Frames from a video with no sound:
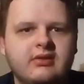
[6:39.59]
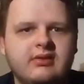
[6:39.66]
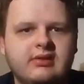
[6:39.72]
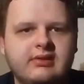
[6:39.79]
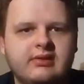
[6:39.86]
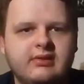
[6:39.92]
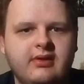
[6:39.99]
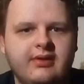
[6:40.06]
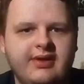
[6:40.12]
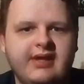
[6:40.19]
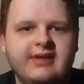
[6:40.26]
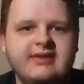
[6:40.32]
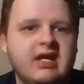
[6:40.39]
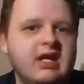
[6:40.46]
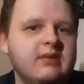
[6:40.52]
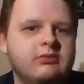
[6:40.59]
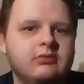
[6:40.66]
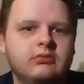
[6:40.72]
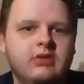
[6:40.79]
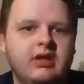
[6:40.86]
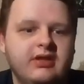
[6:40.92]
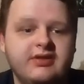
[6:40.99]
on their
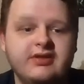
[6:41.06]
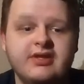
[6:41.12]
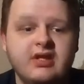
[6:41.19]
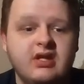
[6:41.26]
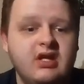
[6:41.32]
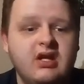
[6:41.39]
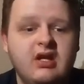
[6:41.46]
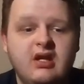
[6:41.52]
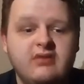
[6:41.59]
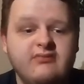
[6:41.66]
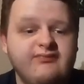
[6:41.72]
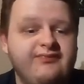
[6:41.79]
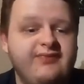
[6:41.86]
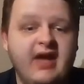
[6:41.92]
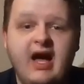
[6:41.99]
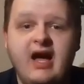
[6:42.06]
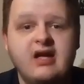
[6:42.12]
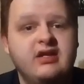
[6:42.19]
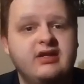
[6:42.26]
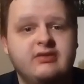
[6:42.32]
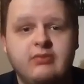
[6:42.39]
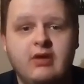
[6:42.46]
table, and that
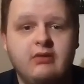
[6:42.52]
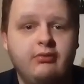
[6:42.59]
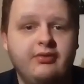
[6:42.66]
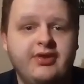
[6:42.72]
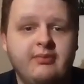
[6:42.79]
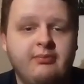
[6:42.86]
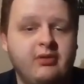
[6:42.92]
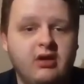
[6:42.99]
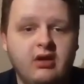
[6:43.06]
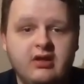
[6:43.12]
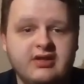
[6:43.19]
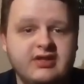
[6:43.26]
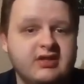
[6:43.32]
is well worth the price.